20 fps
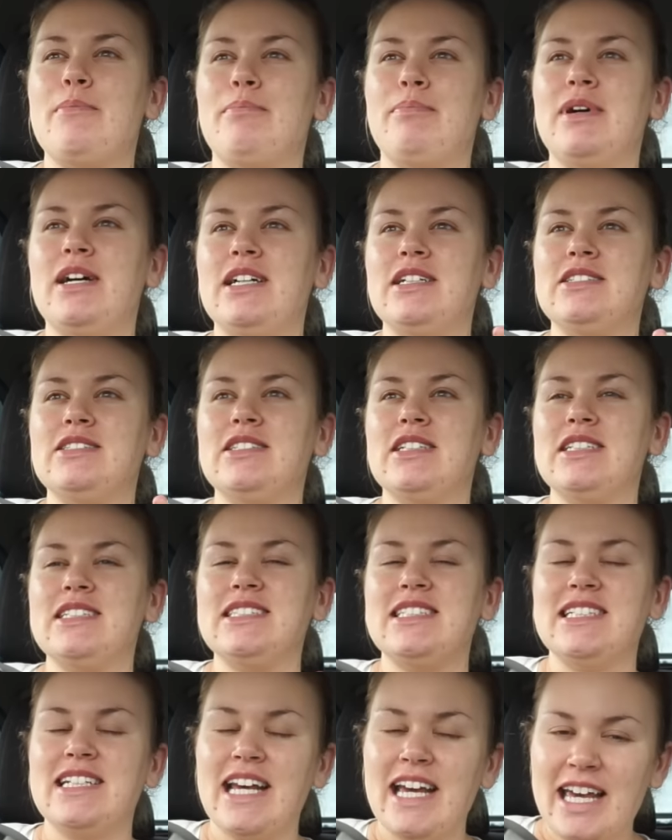But
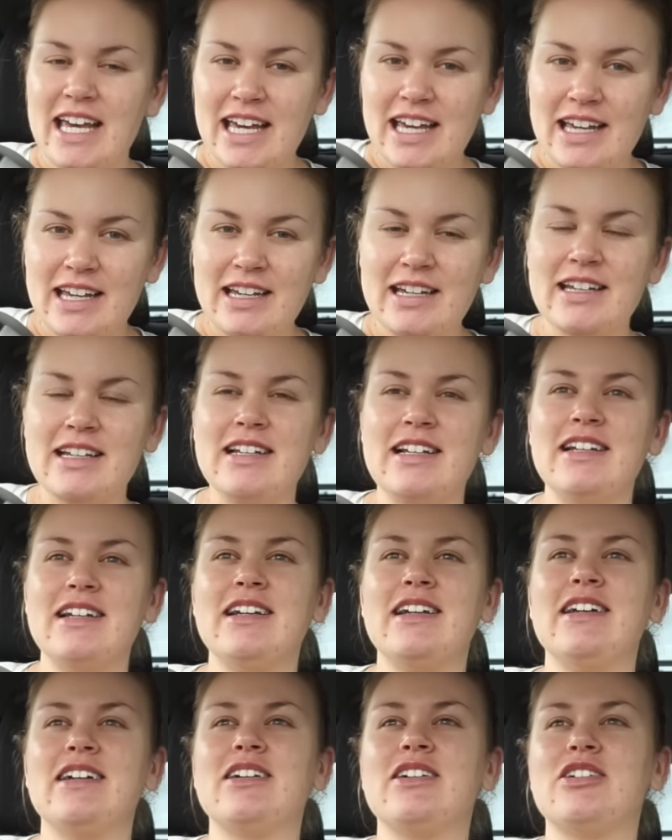today,
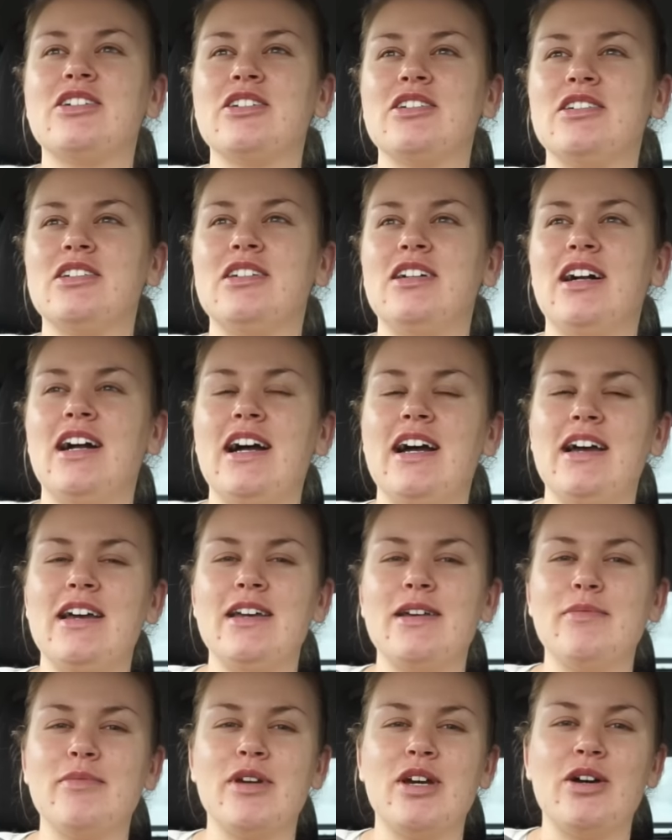girl, I
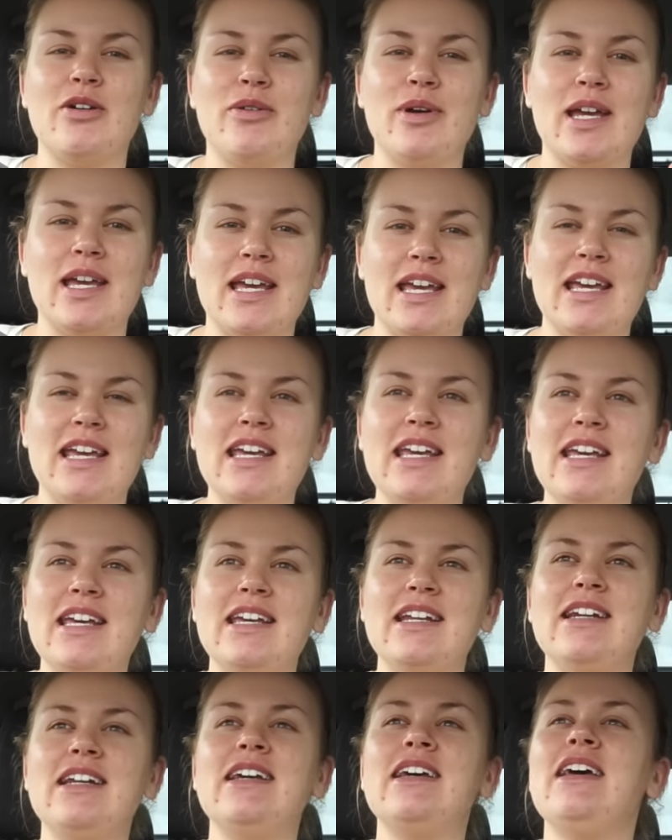am going
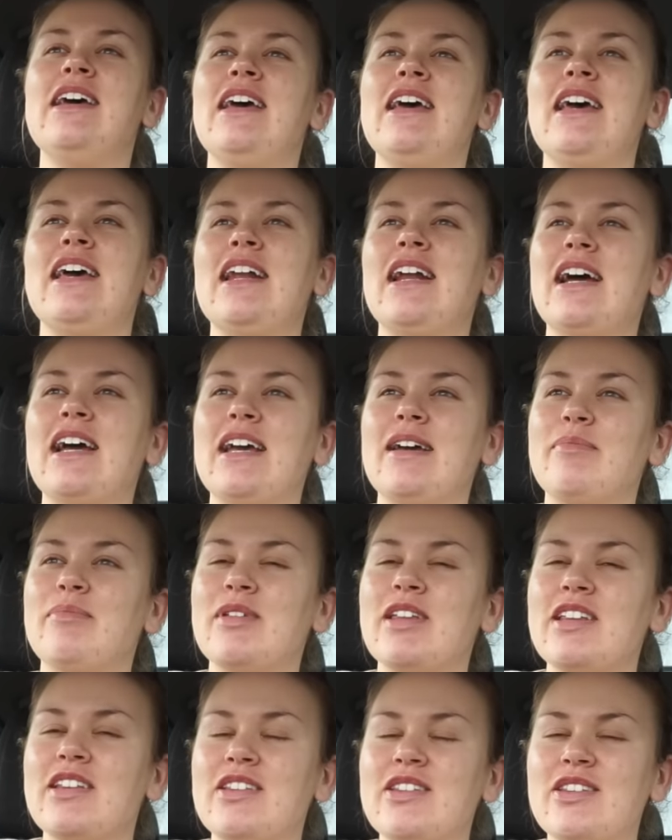in and I
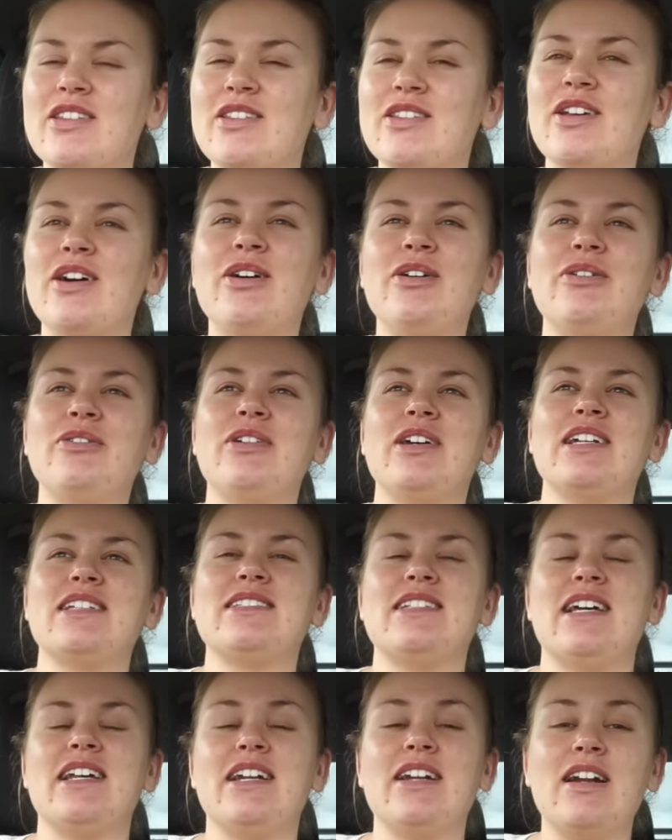am so
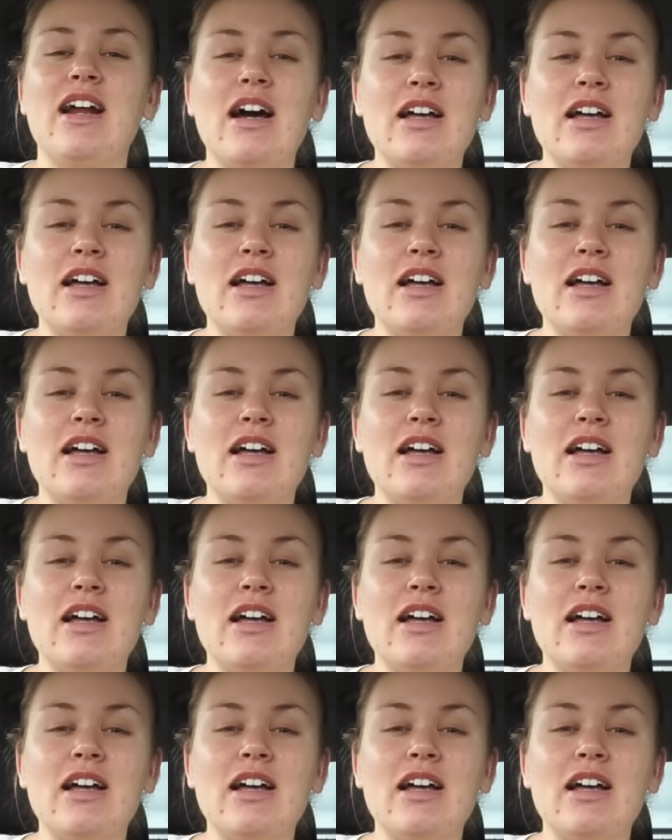excited.